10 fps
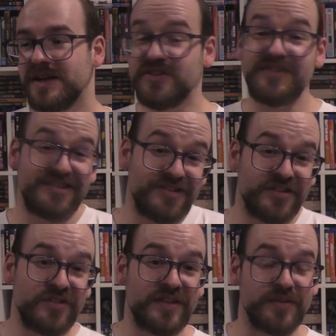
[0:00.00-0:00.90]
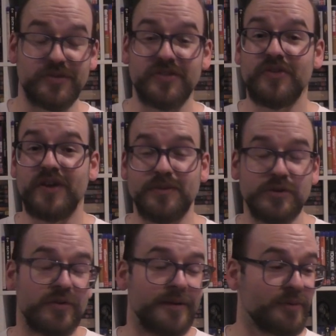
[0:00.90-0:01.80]
Turns out you can do that, which is great.
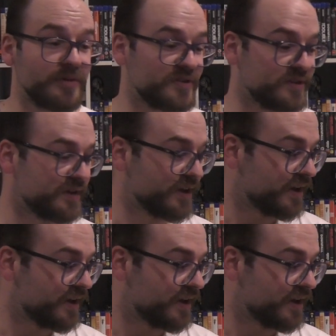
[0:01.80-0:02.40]
What a great policy.